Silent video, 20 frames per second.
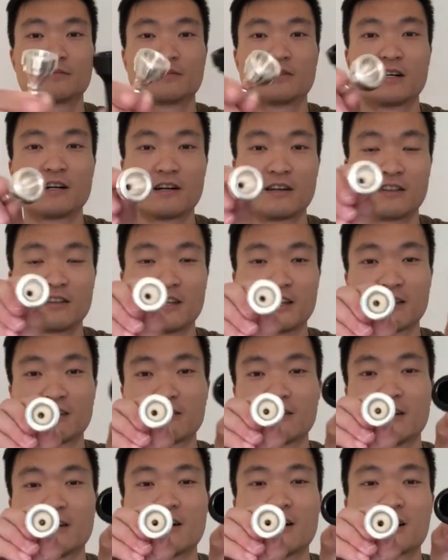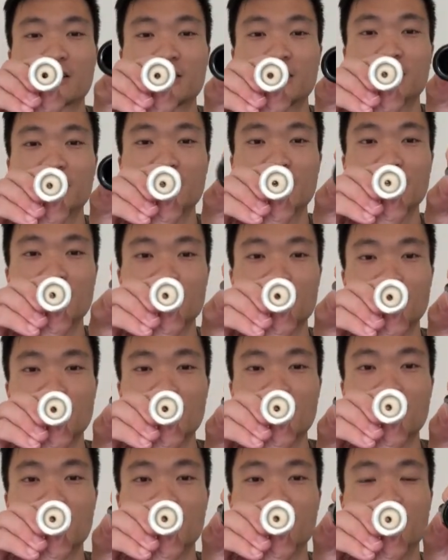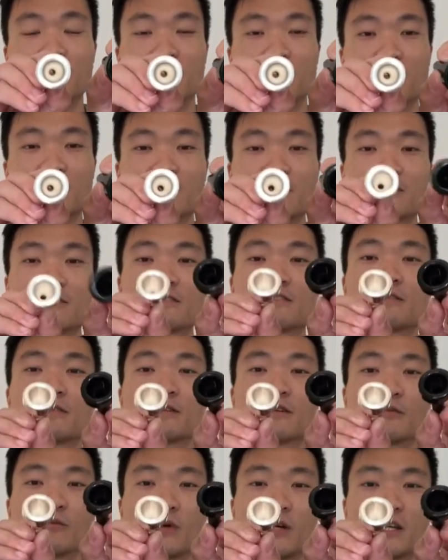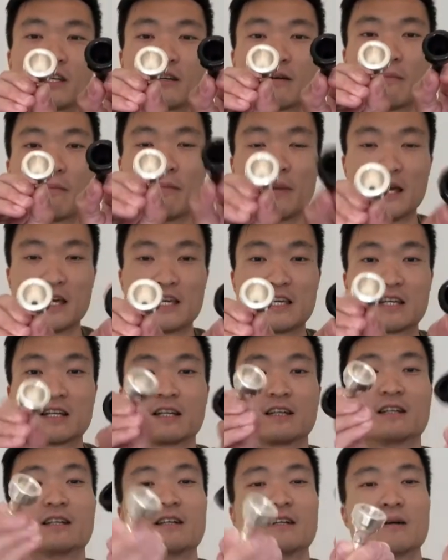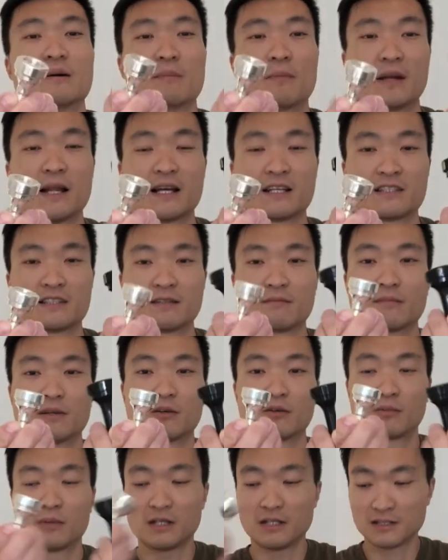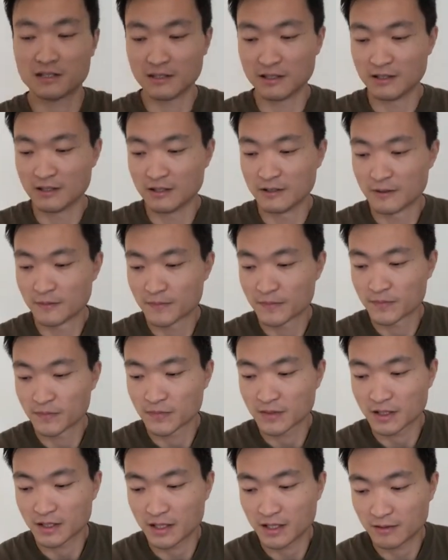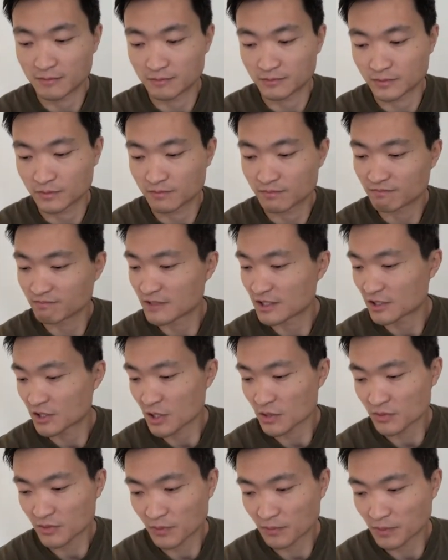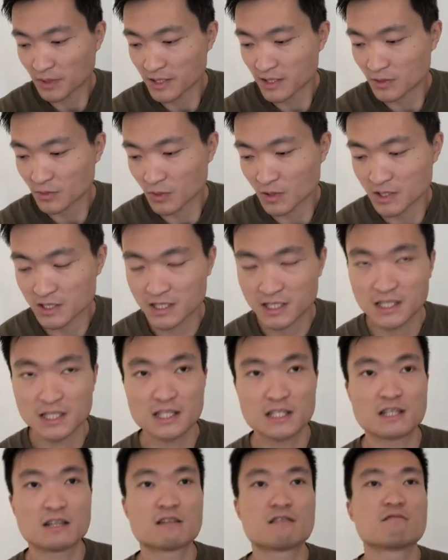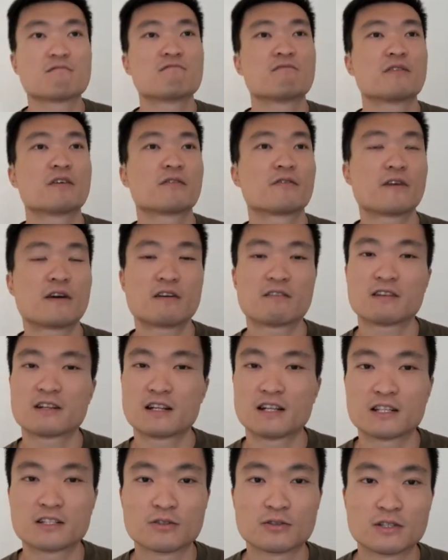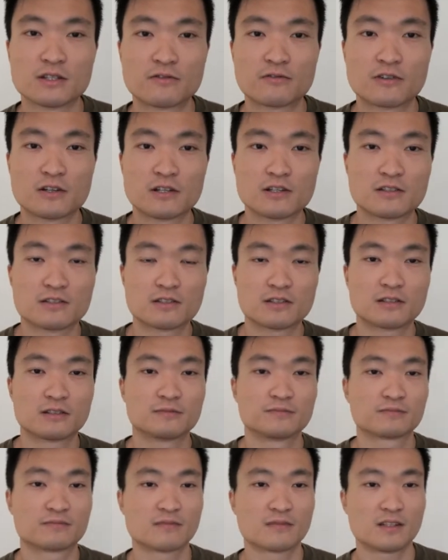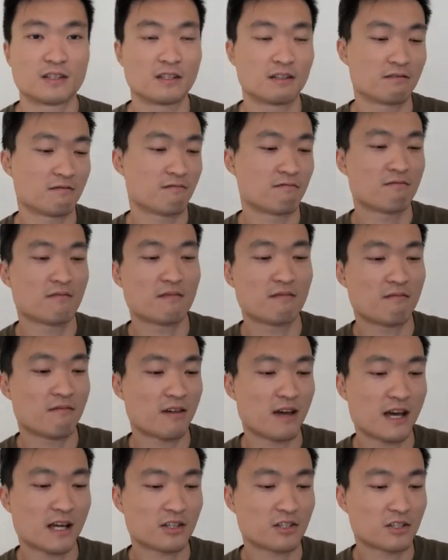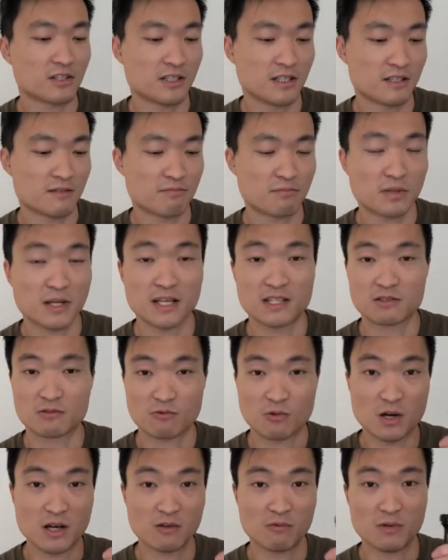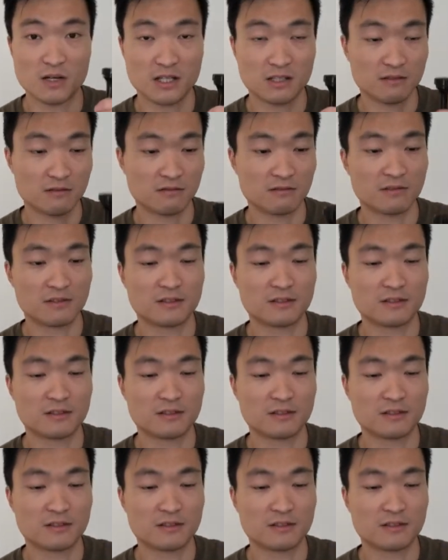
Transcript: I think they are actually Dennis wick make plastic mouthpiece. In terms of play quality, very little difference. It actually plays quite well.